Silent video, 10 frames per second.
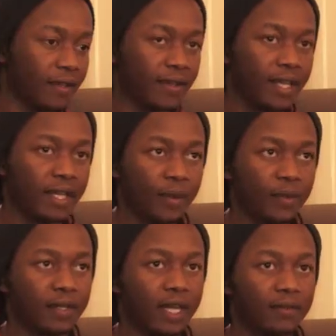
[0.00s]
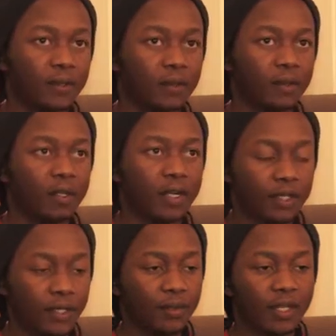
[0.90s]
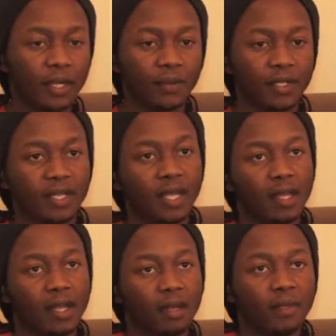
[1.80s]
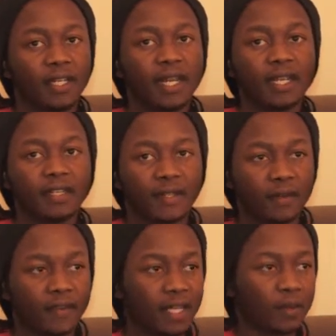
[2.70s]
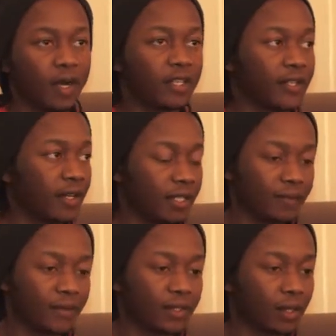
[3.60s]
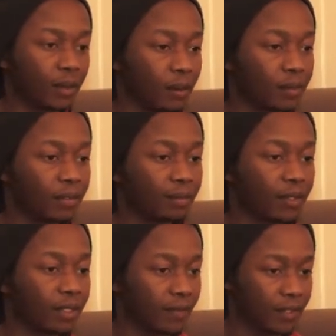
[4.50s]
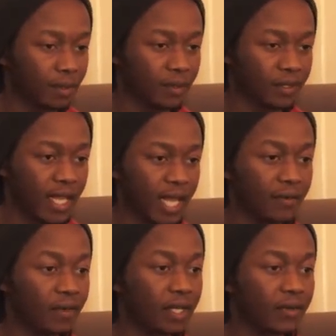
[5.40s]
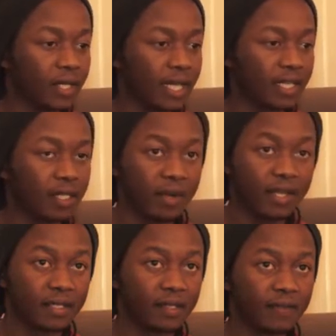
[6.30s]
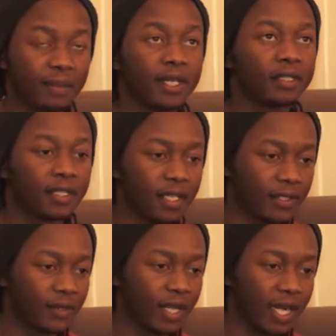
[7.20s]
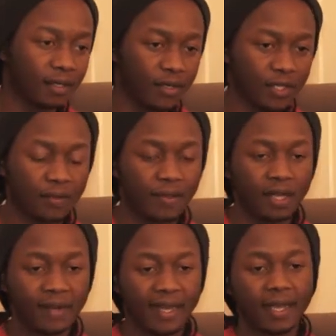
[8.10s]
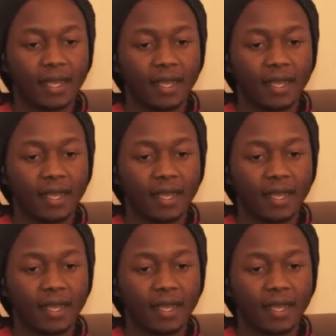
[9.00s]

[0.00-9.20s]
there, and I wouldn't have to learn a new language. But then I discovered that while searching for schools, most of the schools there are really, really expensive. I mean, it's easy to get admission there, but